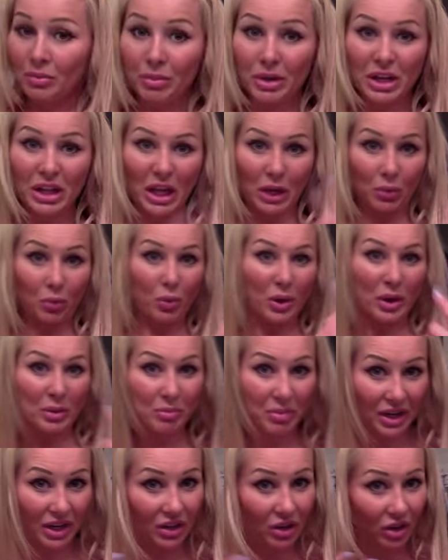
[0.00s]
be like one
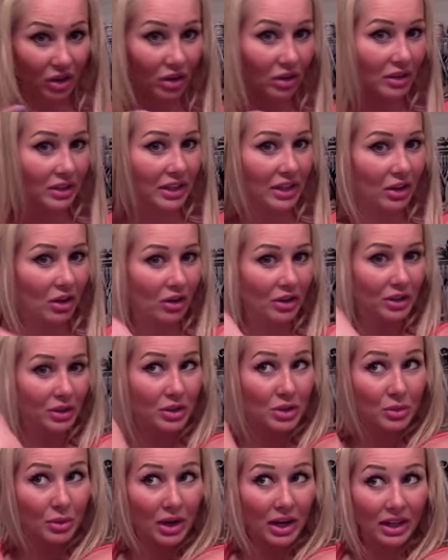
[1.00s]
big curl and they all
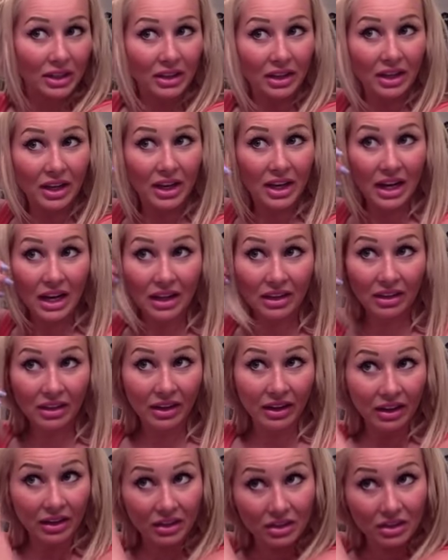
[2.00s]
intertwine. Like, I hate that.